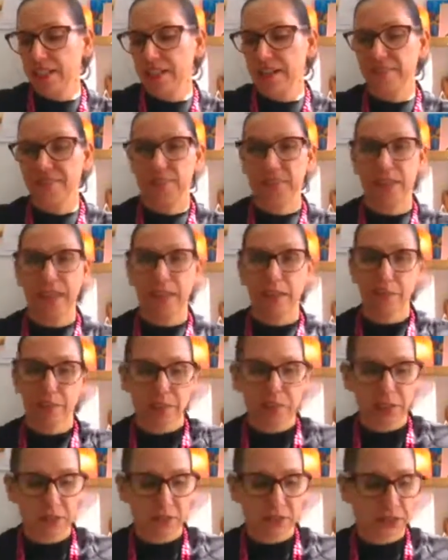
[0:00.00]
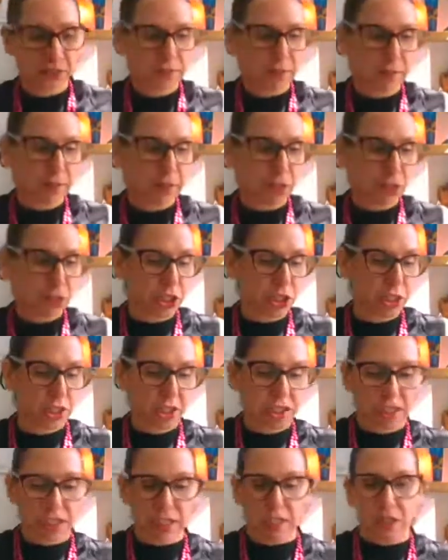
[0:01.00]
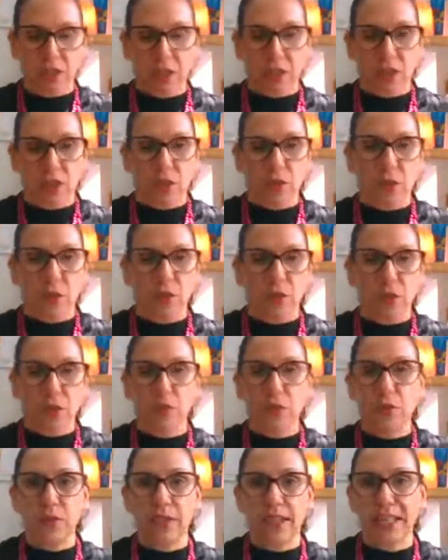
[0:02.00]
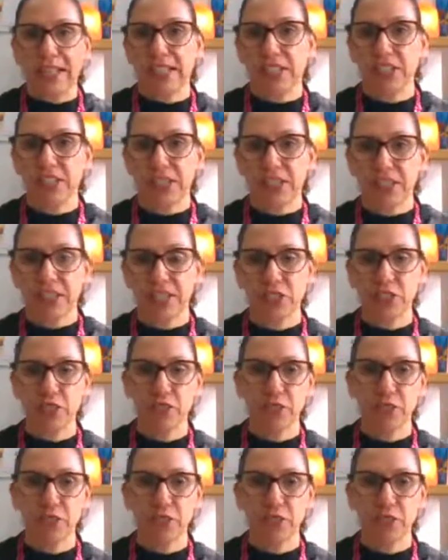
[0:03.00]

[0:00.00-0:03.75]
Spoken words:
I felt absolutely rubbish, all energy